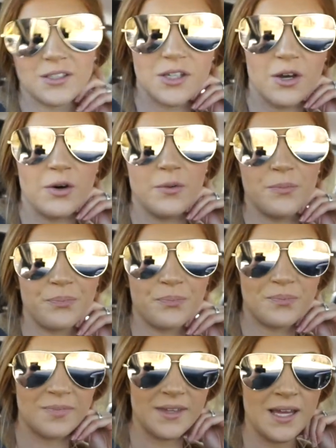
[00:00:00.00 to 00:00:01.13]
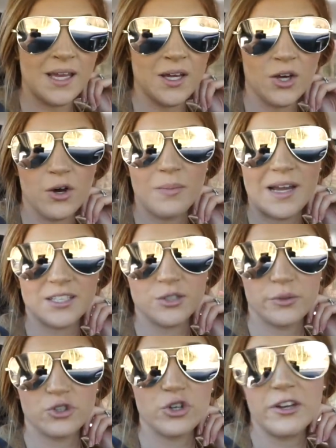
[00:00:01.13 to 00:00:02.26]
so going back to
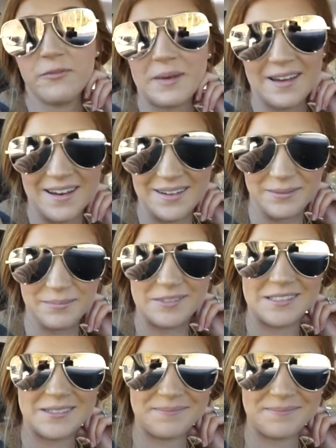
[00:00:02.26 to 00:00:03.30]
retrieve my items.